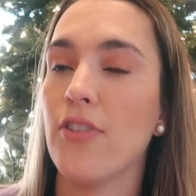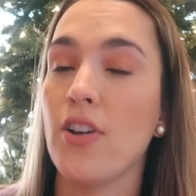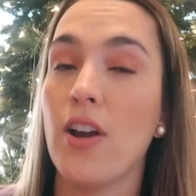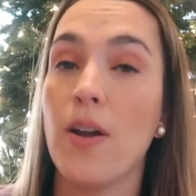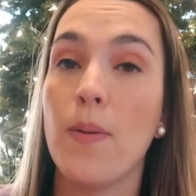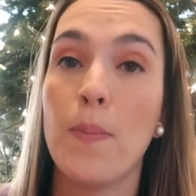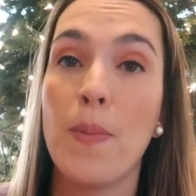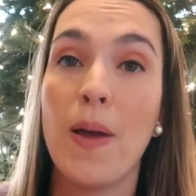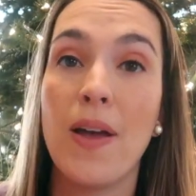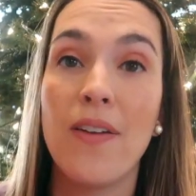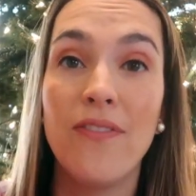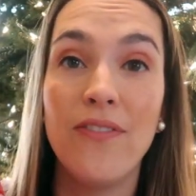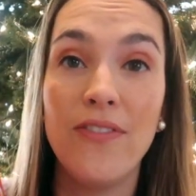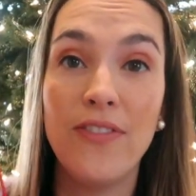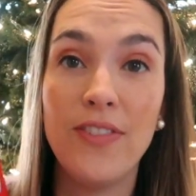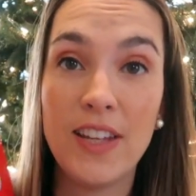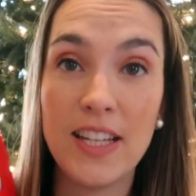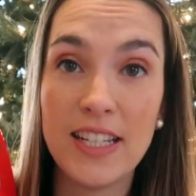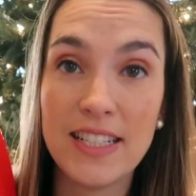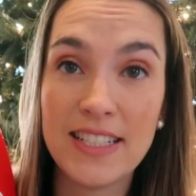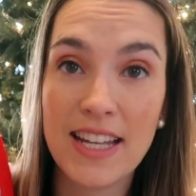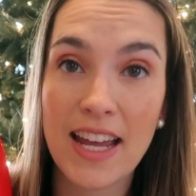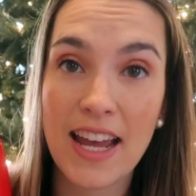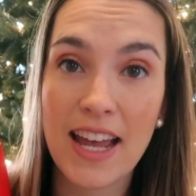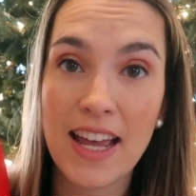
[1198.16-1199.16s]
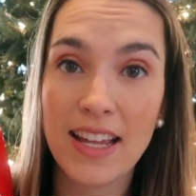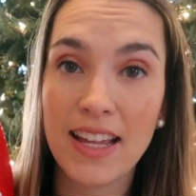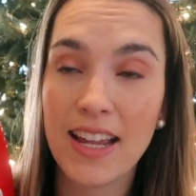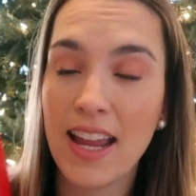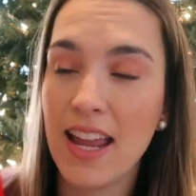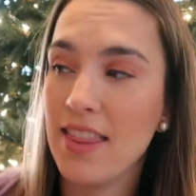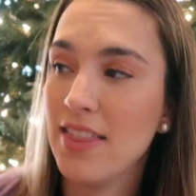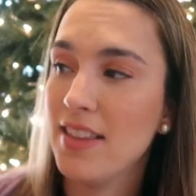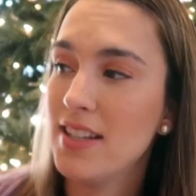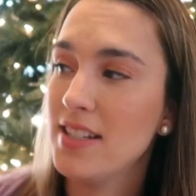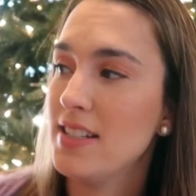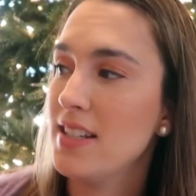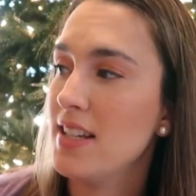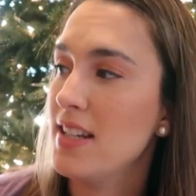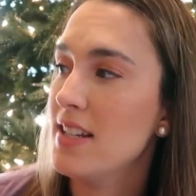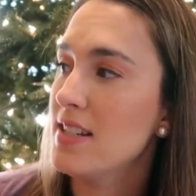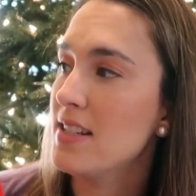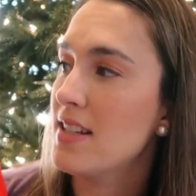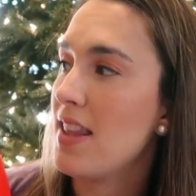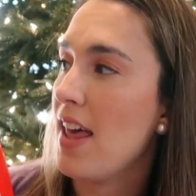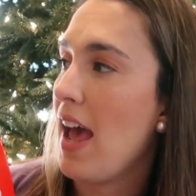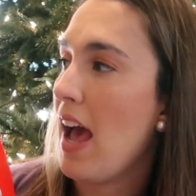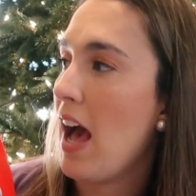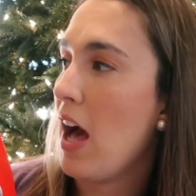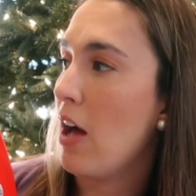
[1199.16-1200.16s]
from VTech, and this
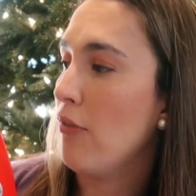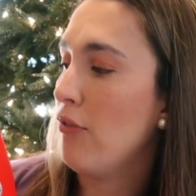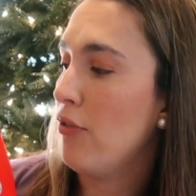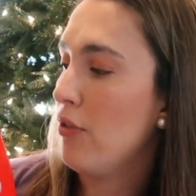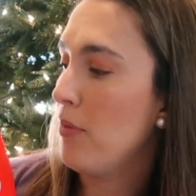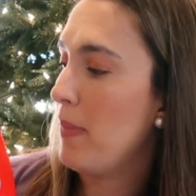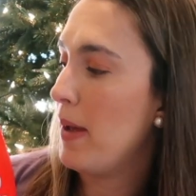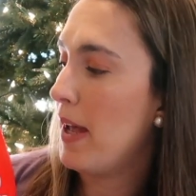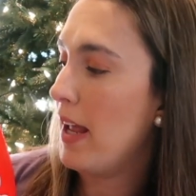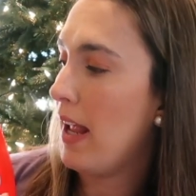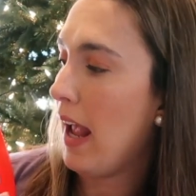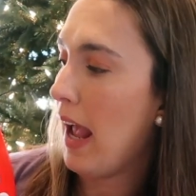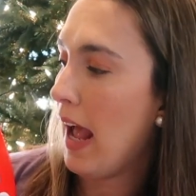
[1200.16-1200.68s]
is the Alphabet